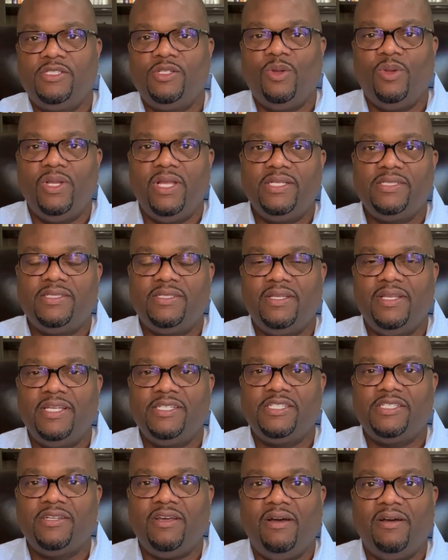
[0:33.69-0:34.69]
So
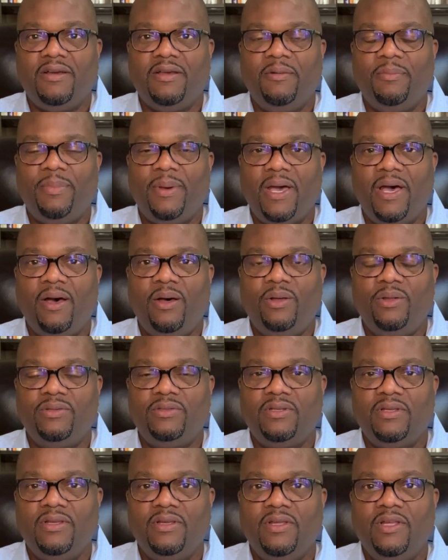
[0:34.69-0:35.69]
let's talk
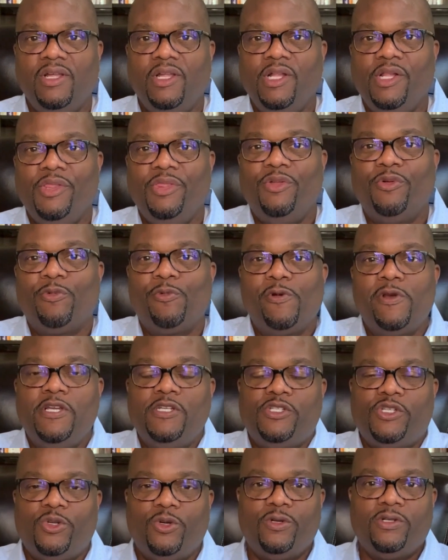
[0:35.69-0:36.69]
about the
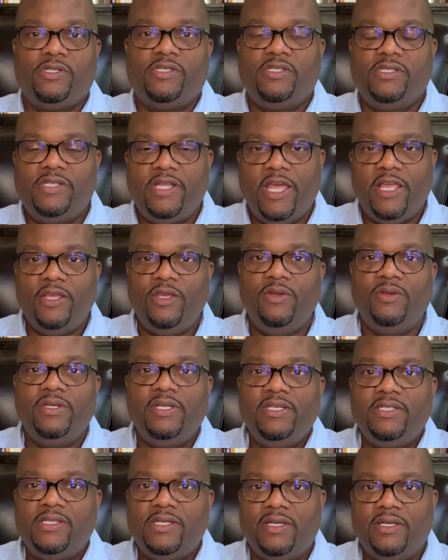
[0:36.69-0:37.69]
resources that you
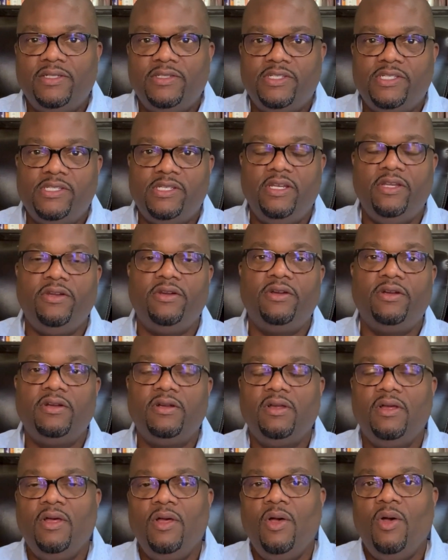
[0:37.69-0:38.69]
need to
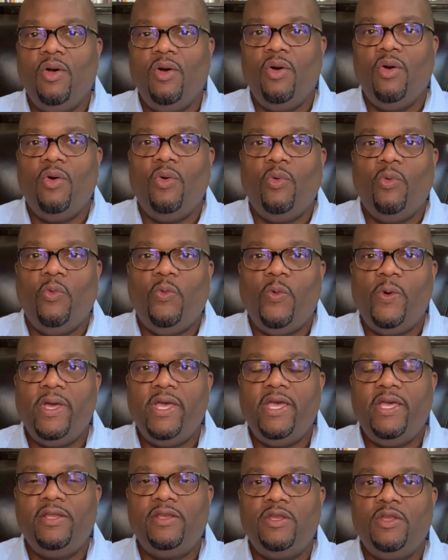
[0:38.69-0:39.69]
consider
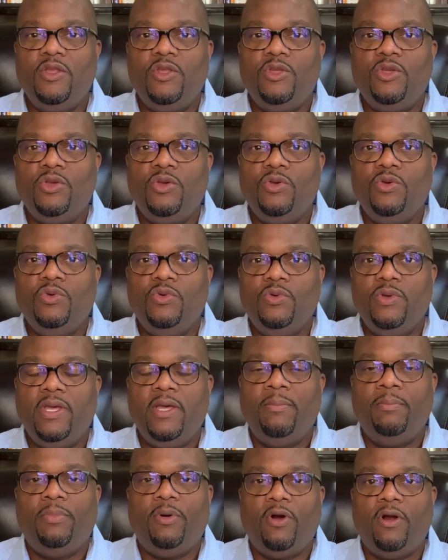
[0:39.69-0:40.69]
when you
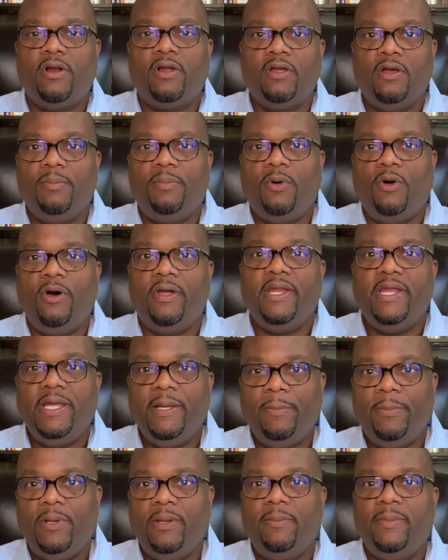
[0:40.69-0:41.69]
embark upon
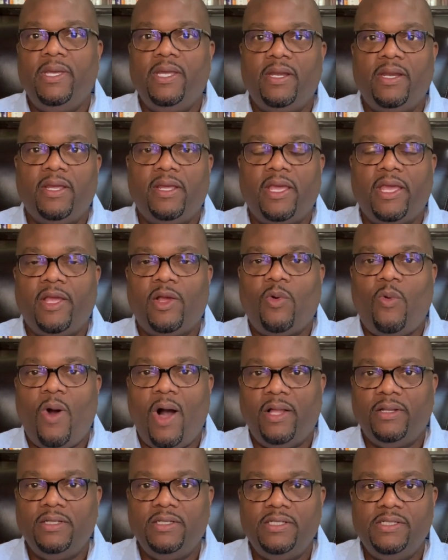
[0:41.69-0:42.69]
implementing a
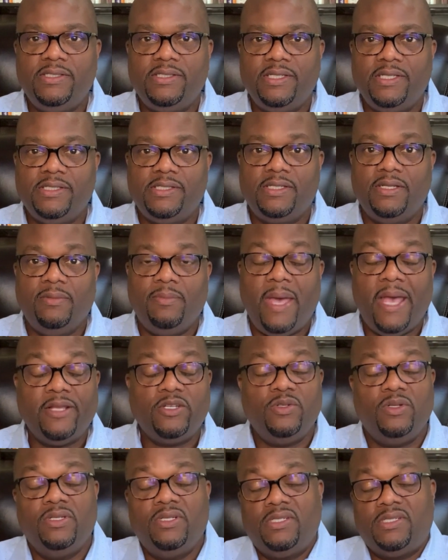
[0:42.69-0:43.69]
quality system.
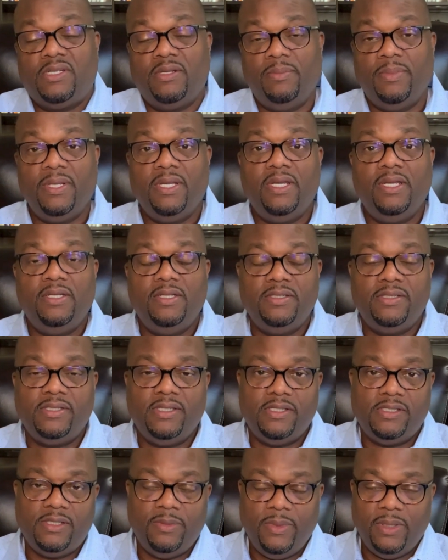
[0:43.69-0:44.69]
Actually, this could be any
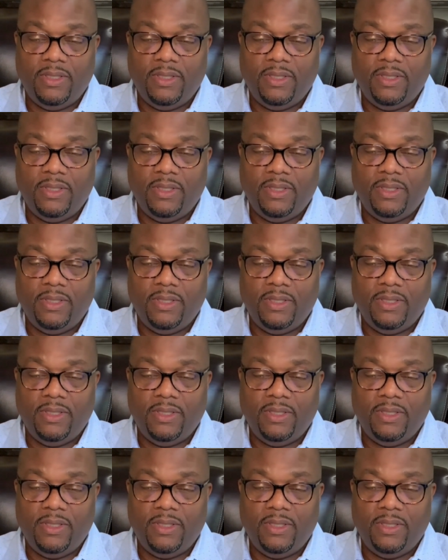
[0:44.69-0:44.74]
system.